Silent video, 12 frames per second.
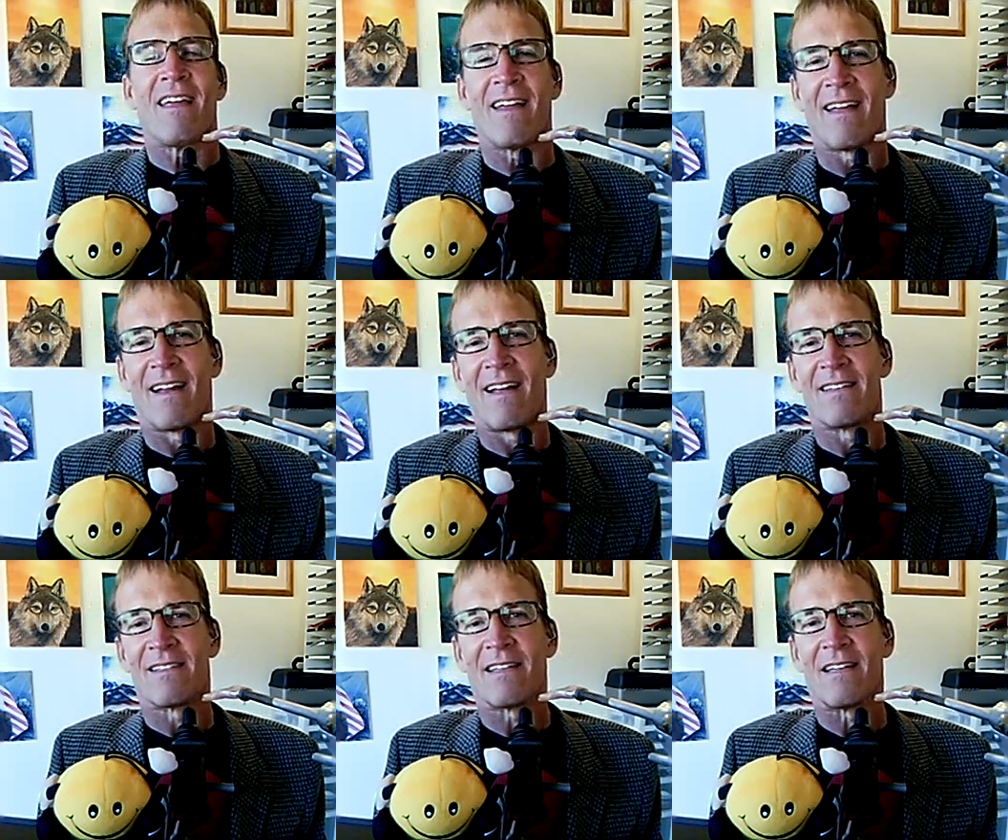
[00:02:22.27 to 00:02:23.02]
And
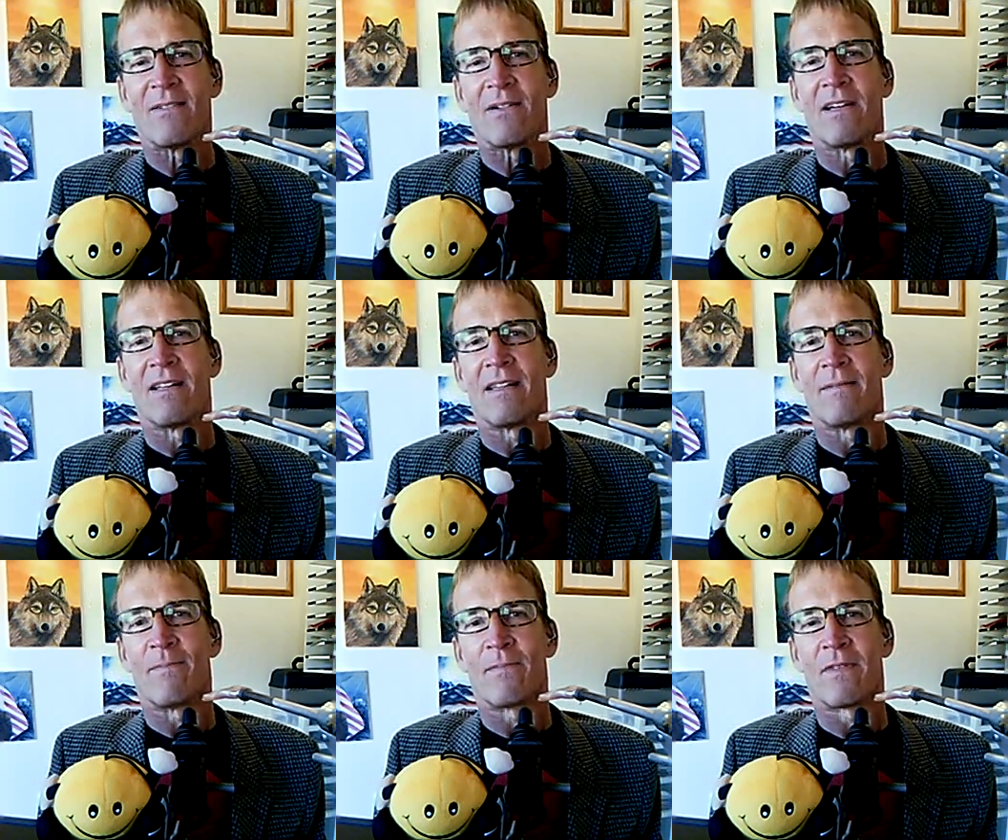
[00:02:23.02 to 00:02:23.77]
I said,
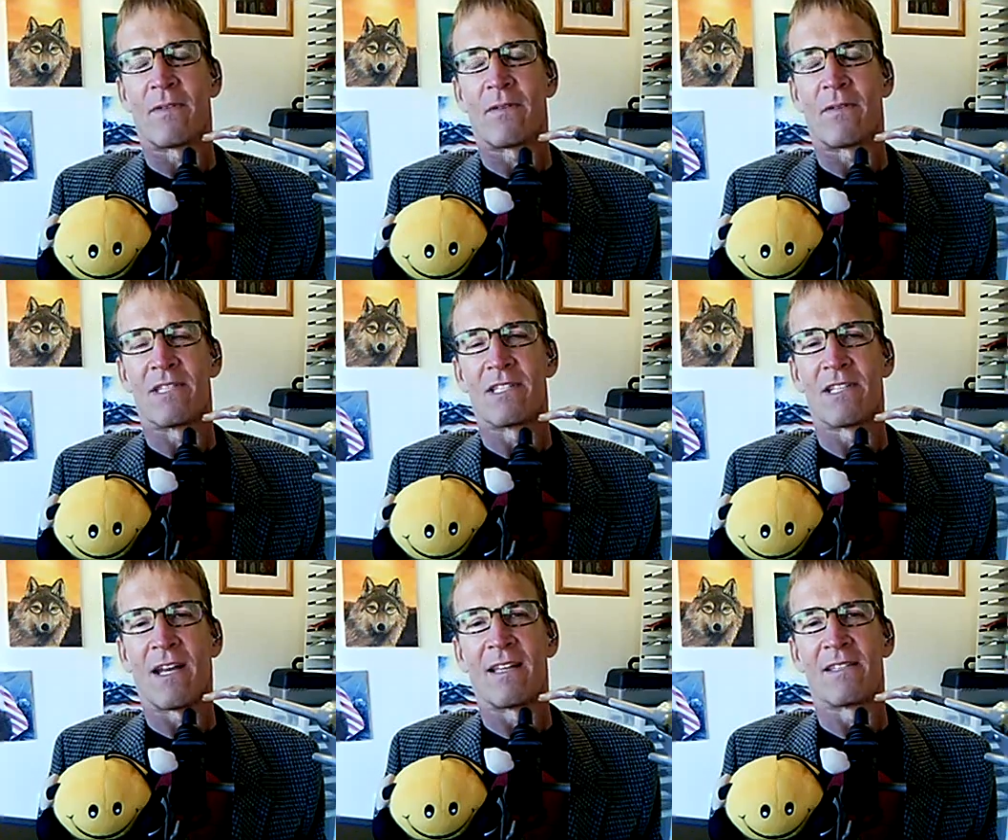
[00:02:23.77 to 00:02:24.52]
well, what's the
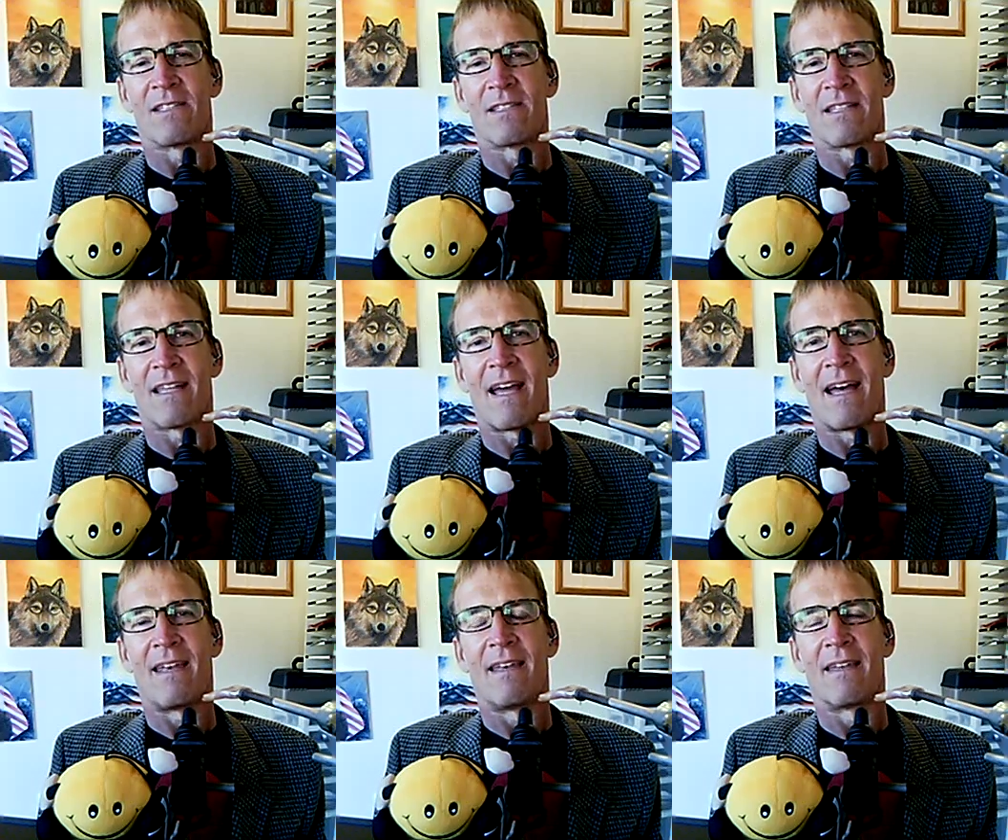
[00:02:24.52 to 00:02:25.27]
chances of
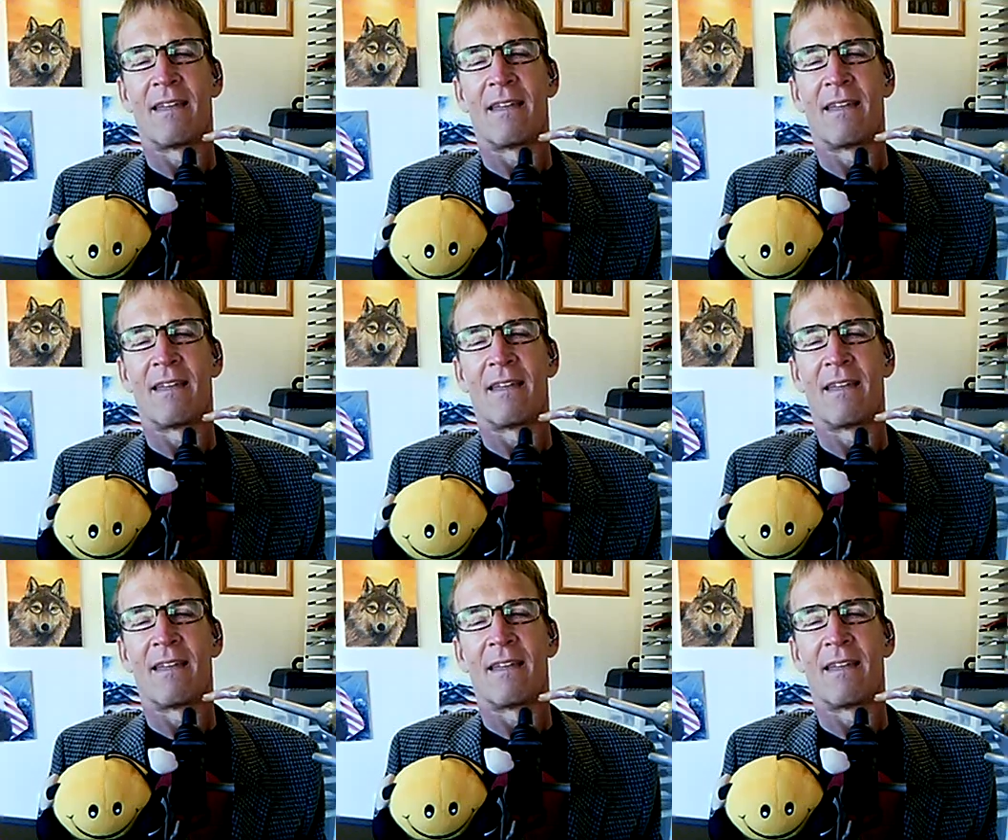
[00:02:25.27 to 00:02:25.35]
that?